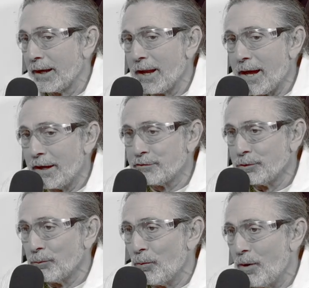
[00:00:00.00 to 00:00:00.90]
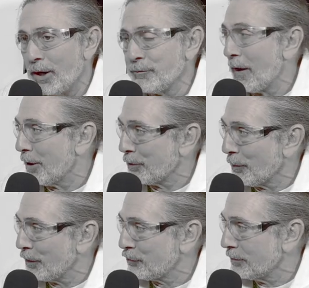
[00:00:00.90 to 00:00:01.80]
got to ask you one final
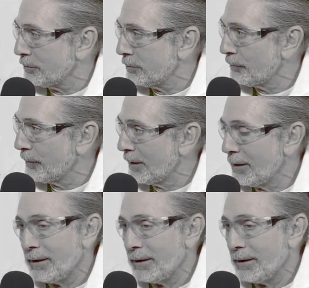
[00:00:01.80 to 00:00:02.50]
question. Yes, sir.